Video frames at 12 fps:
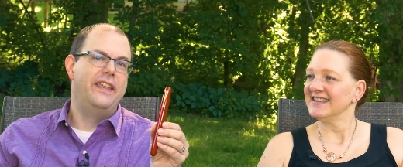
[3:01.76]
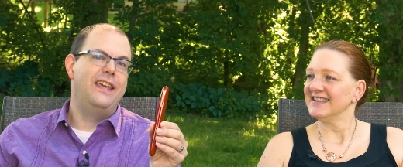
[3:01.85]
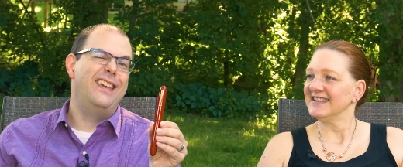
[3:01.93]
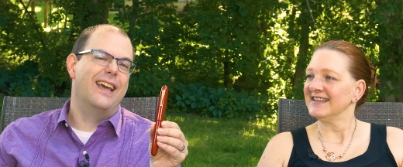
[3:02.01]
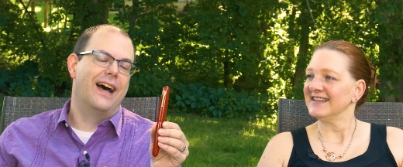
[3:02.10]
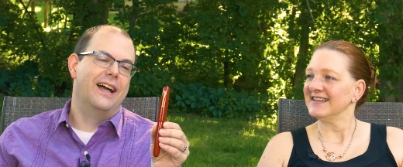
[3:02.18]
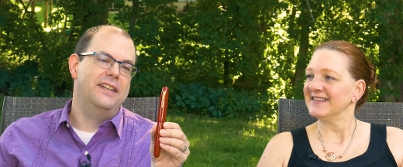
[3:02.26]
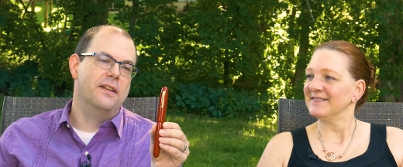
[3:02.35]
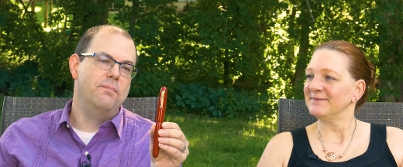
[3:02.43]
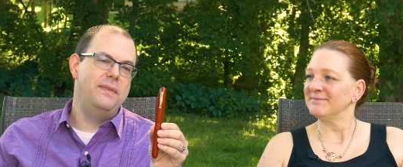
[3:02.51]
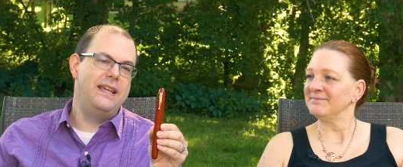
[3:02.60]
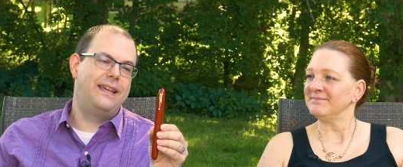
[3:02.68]
Speaker 1: the uh,
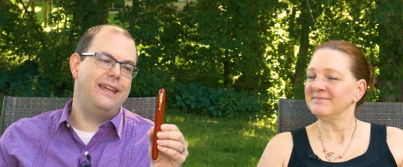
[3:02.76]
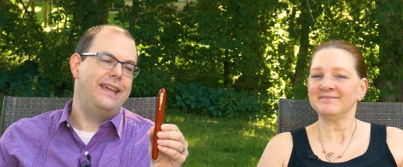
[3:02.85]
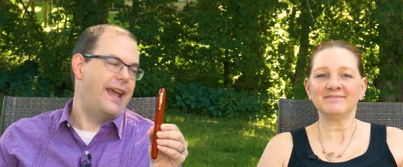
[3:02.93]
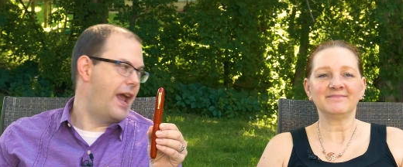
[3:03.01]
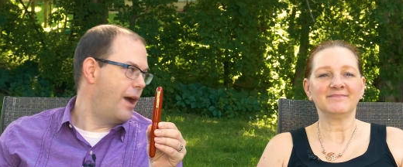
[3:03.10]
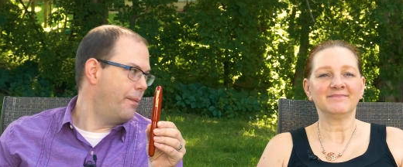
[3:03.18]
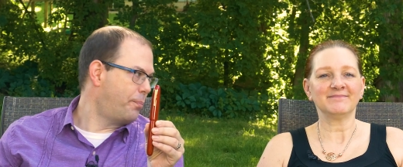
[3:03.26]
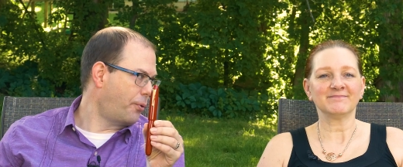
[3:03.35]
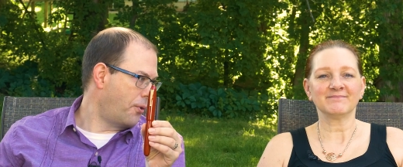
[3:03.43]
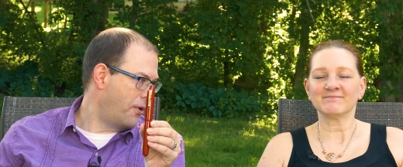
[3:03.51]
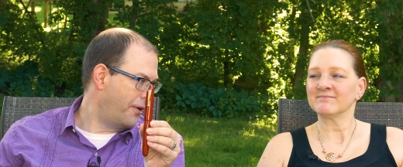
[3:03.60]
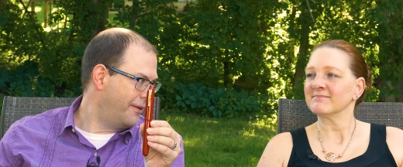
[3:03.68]
Namiki
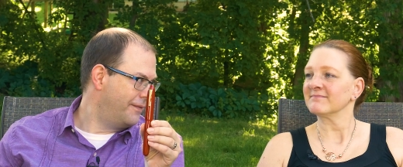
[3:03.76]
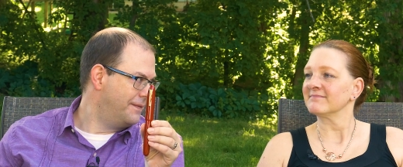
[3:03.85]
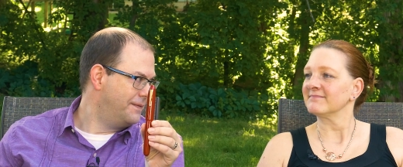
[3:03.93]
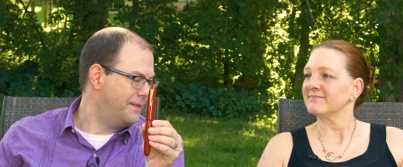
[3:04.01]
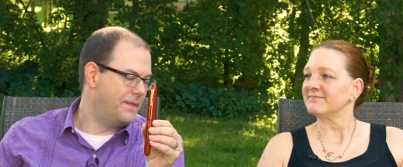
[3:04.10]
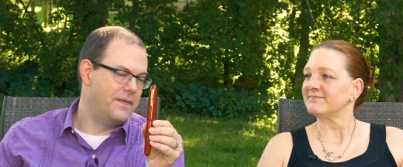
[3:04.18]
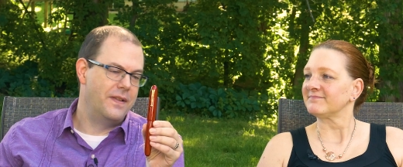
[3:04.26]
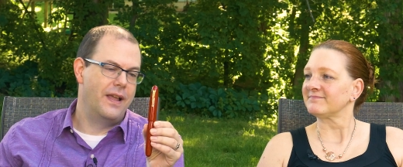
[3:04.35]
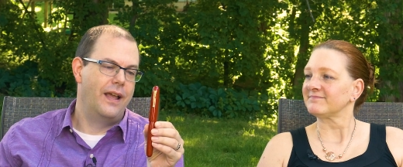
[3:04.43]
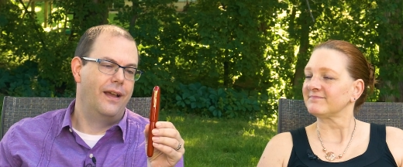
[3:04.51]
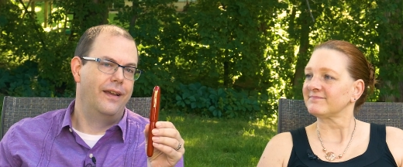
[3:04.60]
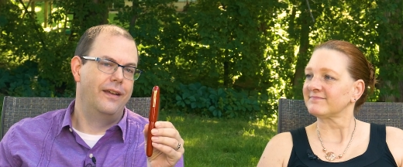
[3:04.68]
Emperor
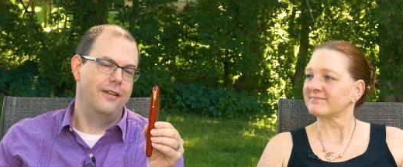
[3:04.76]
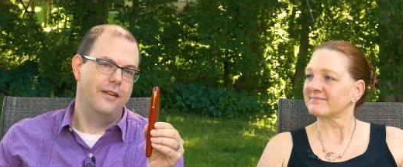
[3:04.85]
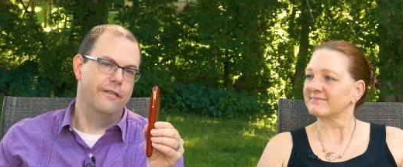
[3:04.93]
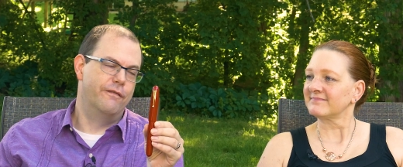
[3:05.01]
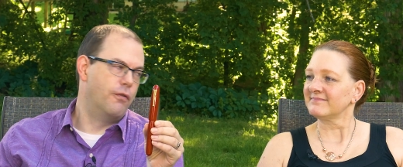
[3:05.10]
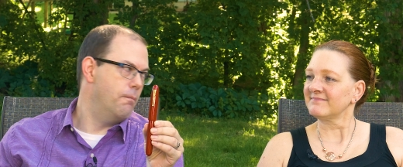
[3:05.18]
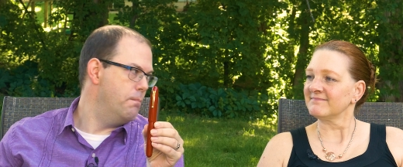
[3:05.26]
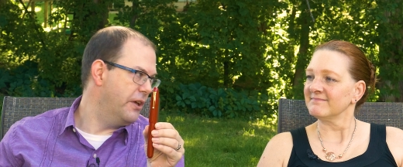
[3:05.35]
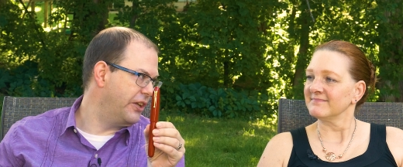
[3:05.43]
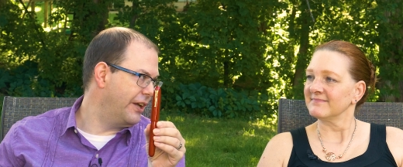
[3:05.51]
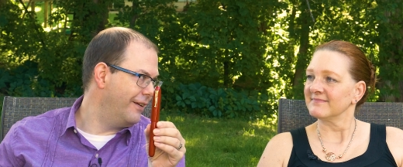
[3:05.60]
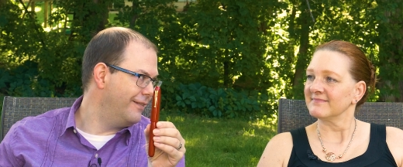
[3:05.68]
in
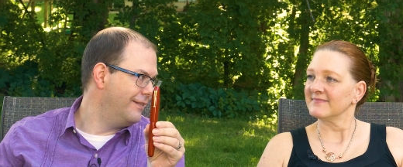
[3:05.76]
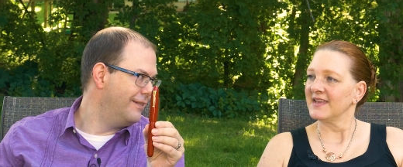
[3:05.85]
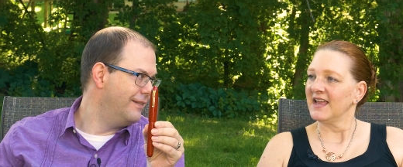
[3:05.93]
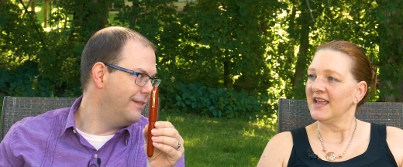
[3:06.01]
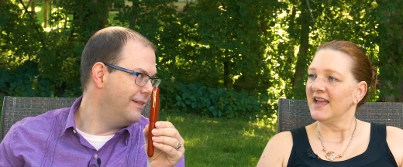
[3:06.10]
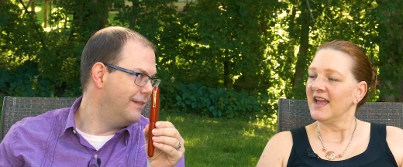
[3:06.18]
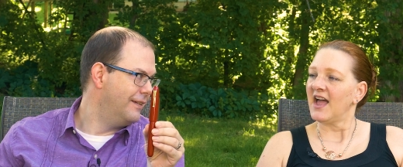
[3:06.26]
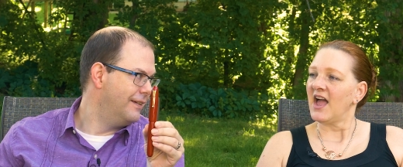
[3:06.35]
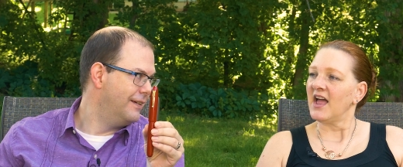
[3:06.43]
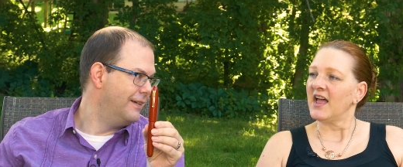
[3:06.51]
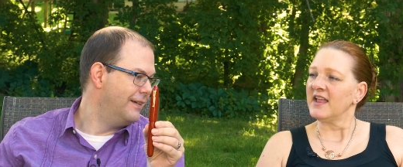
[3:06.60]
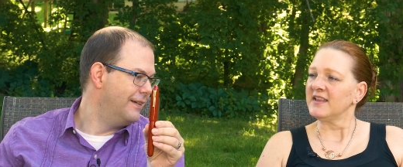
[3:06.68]
vermilion.
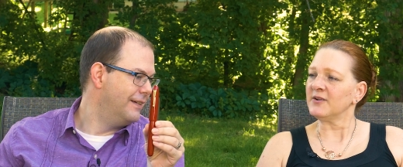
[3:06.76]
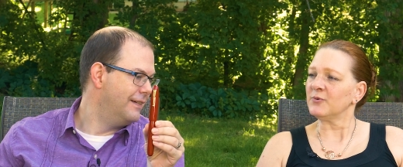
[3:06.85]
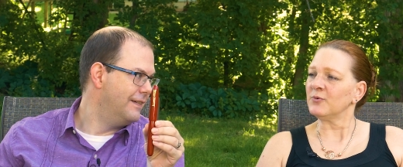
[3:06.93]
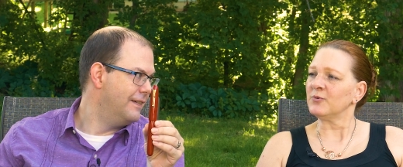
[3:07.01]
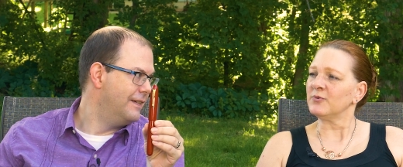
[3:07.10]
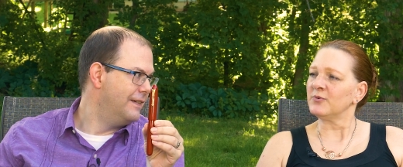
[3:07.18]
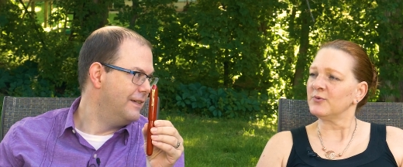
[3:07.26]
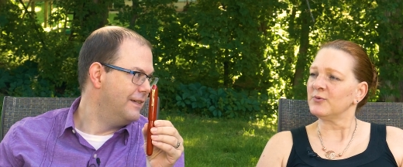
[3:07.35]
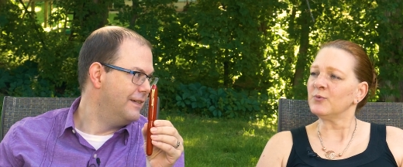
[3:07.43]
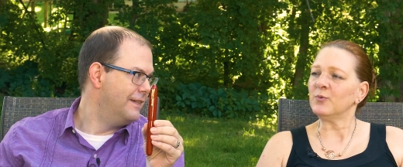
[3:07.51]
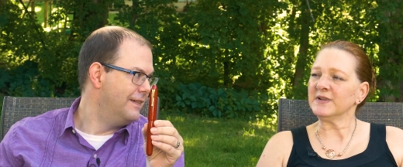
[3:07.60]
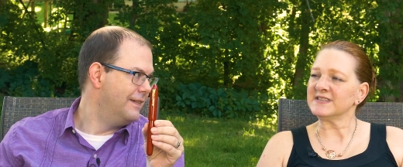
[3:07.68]
Speaker 2: Now,
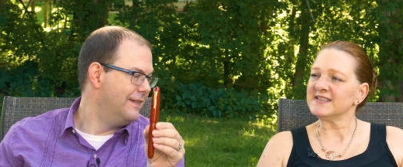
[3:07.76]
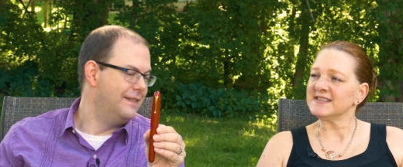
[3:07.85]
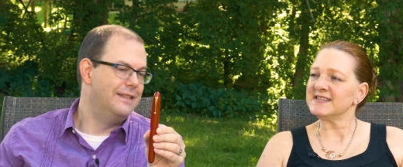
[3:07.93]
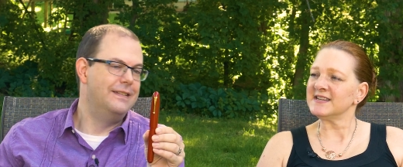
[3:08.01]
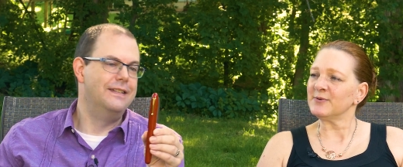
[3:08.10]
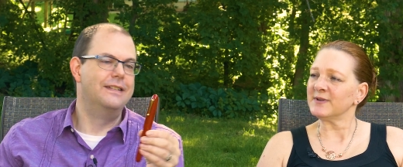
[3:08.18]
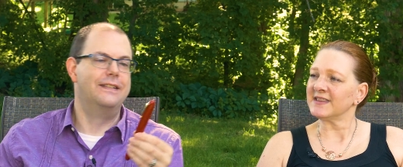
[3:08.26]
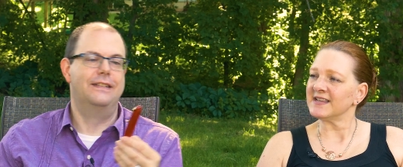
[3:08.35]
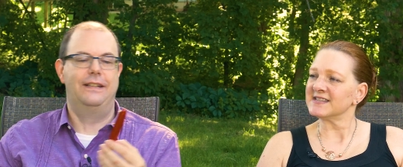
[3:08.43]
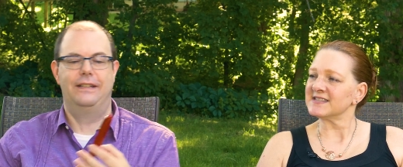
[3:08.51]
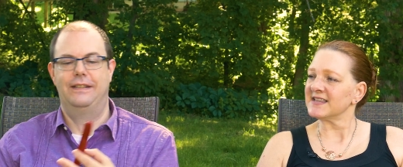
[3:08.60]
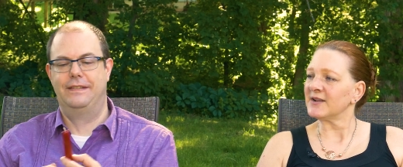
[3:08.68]
what's the deal with
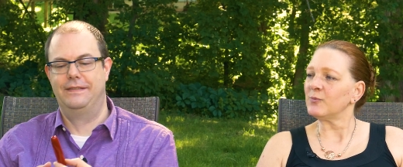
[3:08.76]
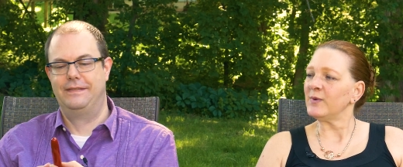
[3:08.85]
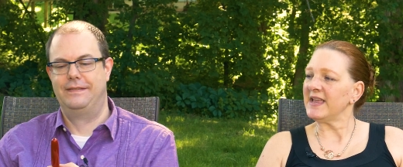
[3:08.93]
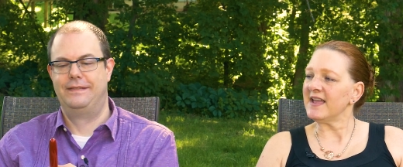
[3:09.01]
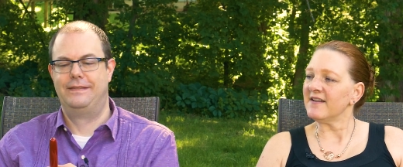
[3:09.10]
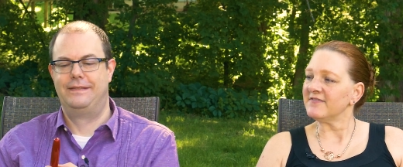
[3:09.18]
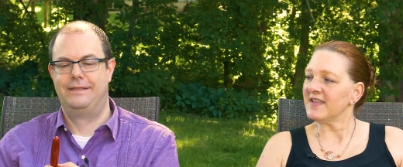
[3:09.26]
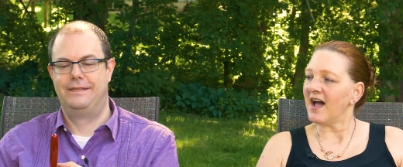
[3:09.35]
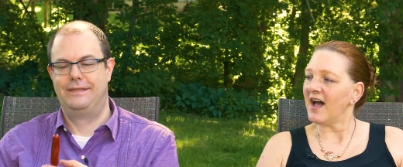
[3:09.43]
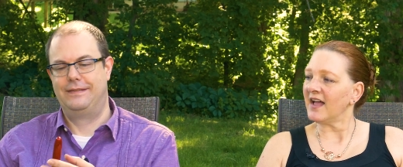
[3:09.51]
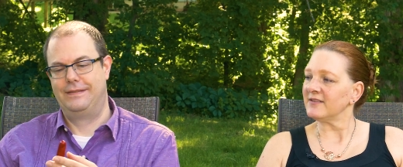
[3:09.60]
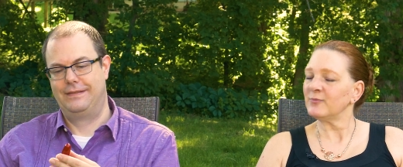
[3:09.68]
this? Like we have
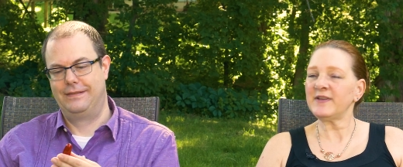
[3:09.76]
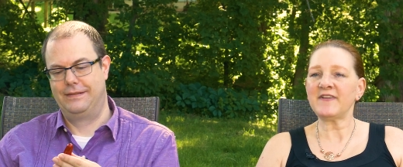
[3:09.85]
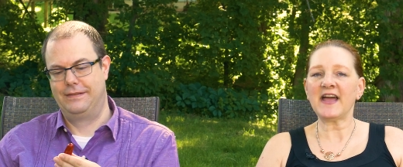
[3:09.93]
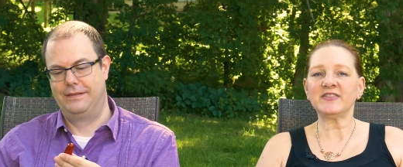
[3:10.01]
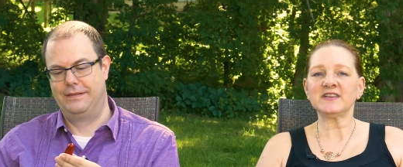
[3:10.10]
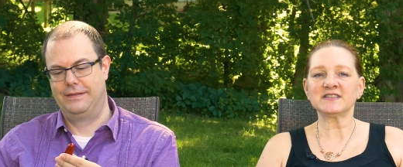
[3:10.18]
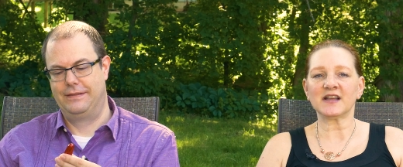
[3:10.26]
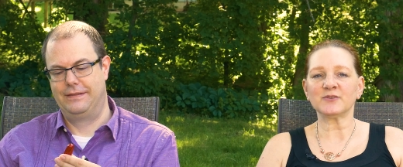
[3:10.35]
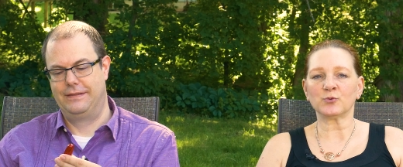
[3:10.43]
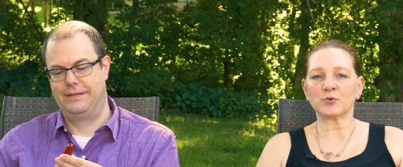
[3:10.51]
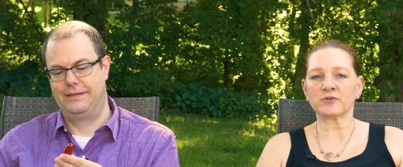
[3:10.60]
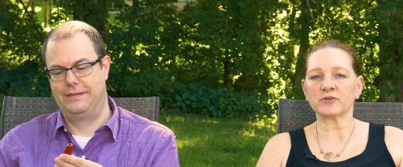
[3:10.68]
not, we've had these on
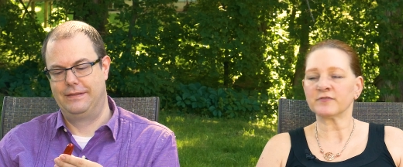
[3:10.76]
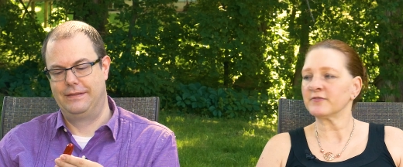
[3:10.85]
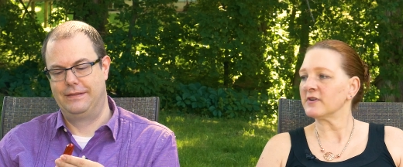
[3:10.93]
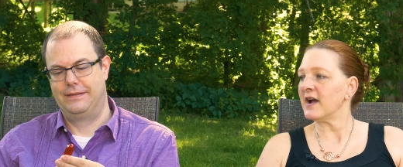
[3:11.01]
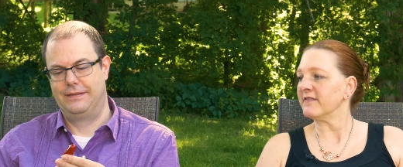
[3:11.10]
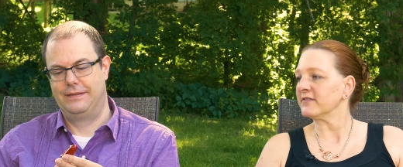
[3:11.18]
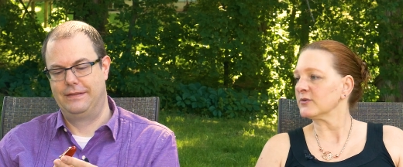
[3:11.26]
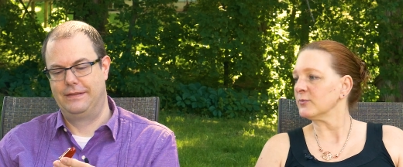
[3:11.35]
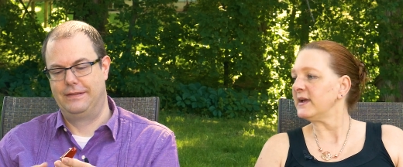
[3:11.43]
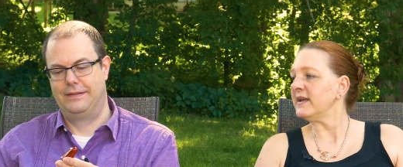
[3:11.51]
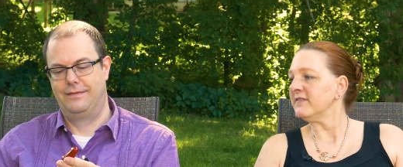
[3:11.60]
order forever. We